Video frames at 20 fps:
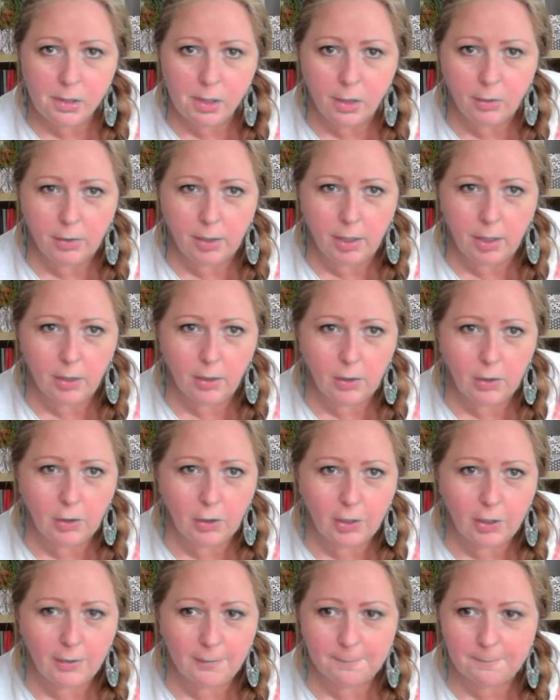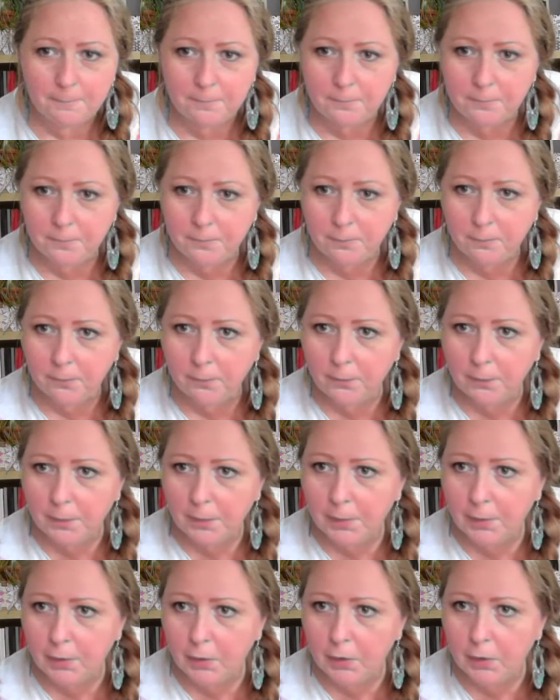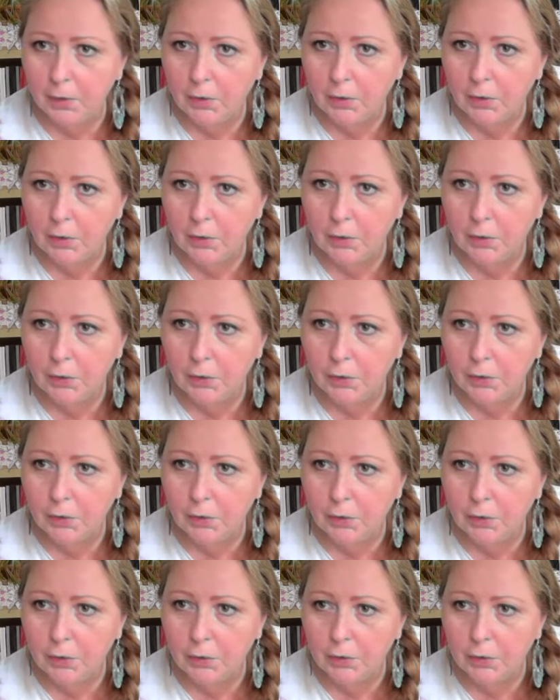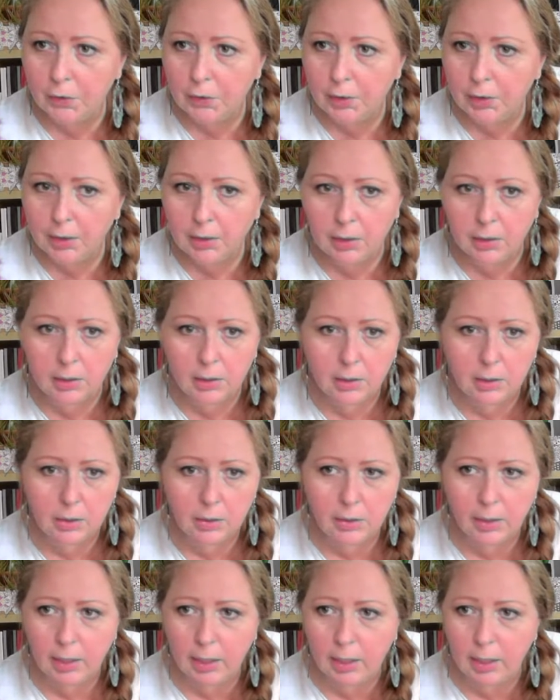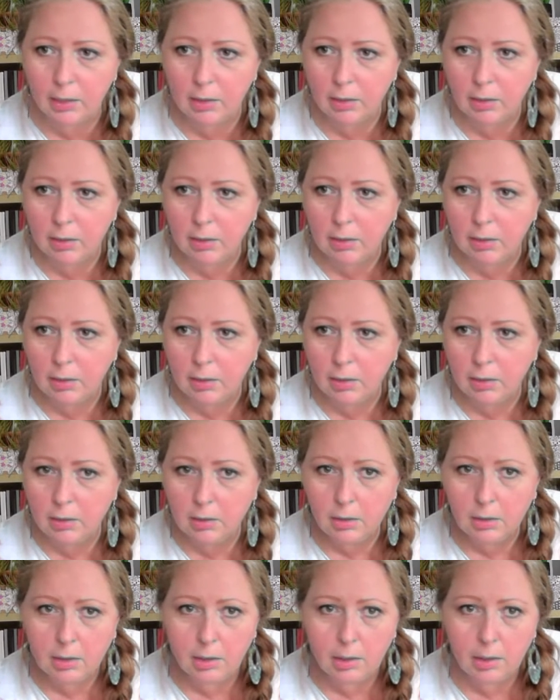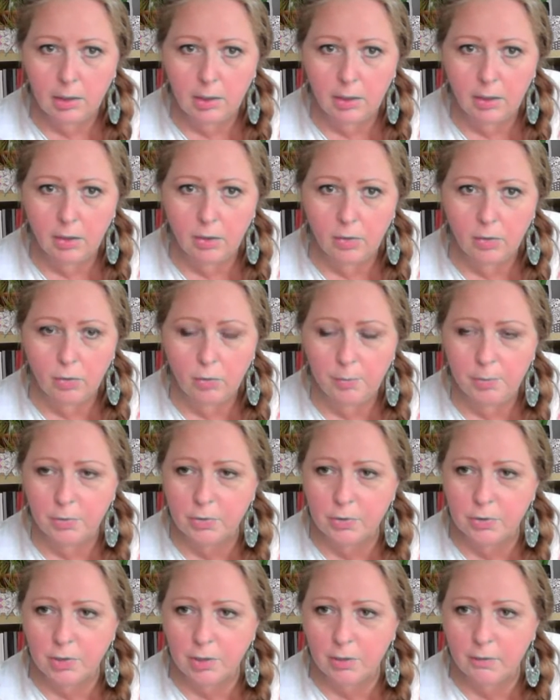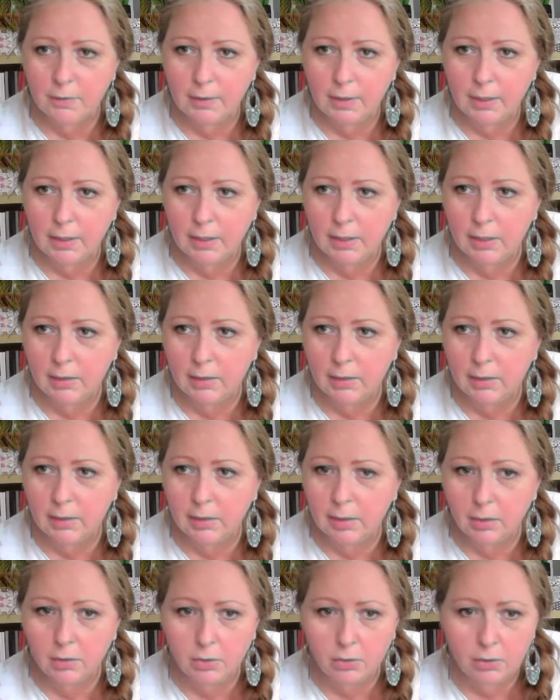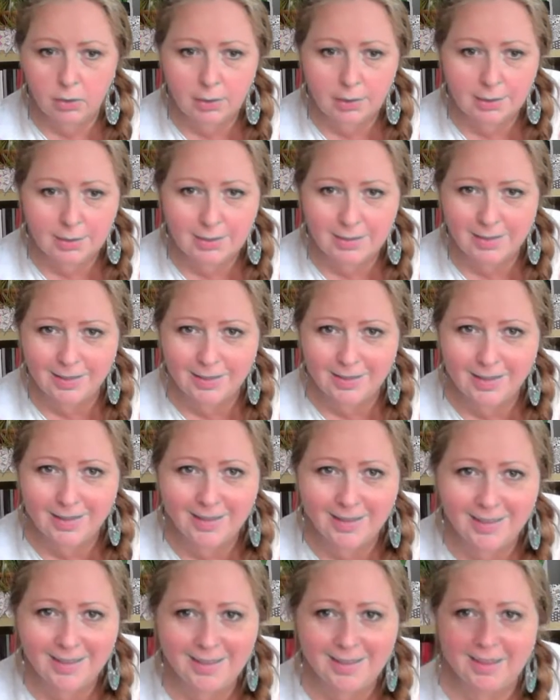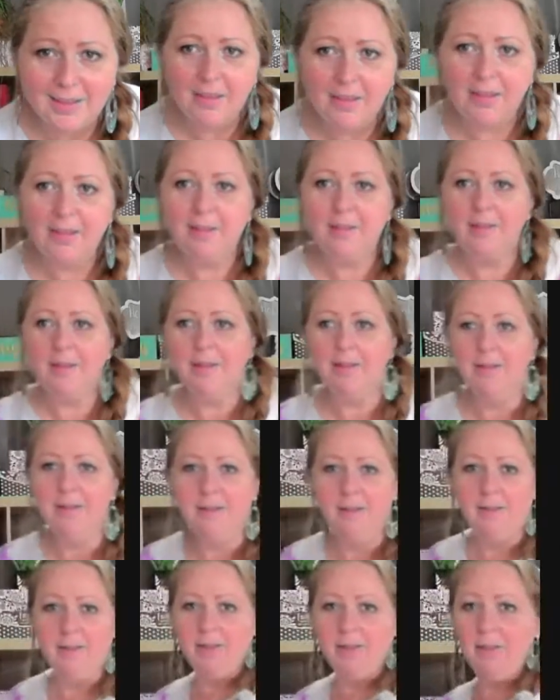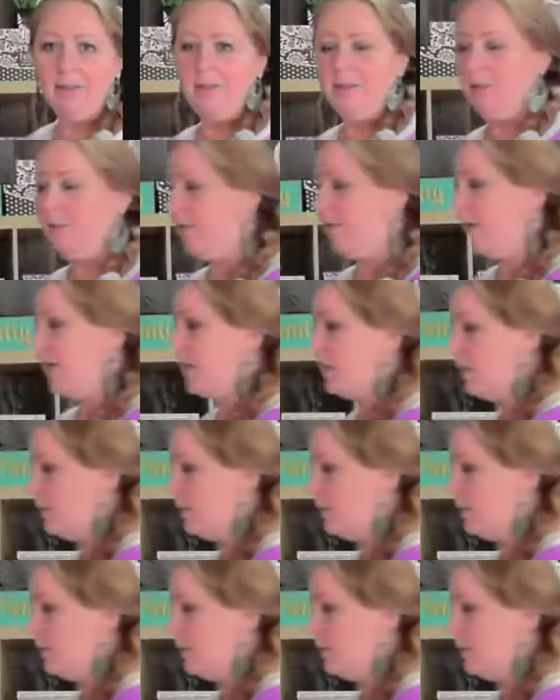Okay, all good. All good. Okay. I hope you saw that, and now you're gonna say hi. All right.